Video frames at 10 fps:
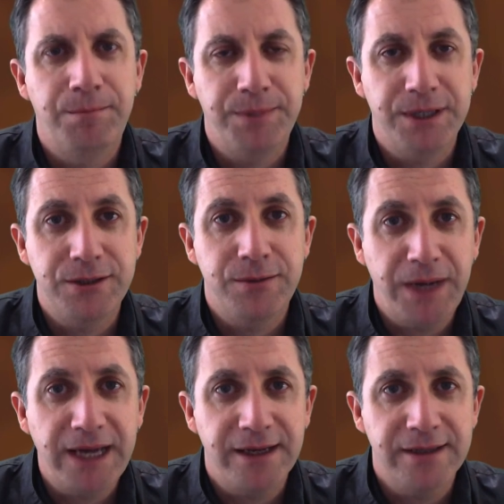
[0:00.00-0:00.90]
"Because you
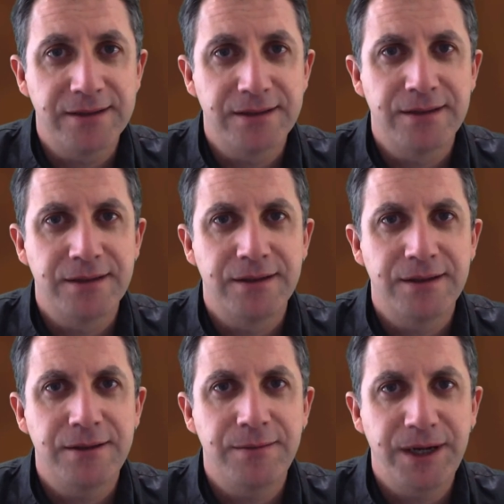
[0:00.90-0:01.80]
paid us.
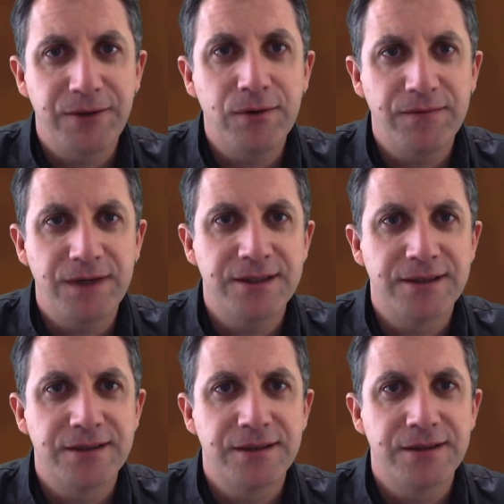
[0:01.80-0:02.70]
You paid all of
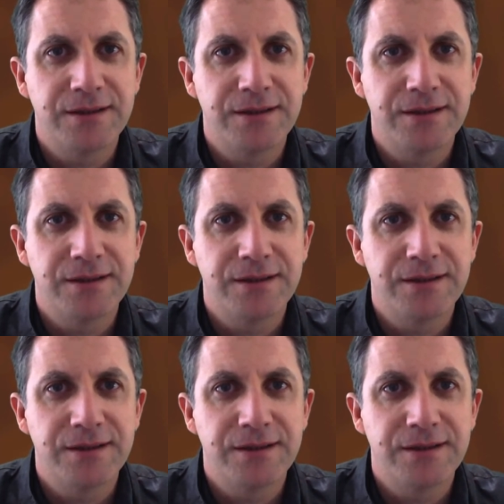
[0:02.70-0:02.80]
us.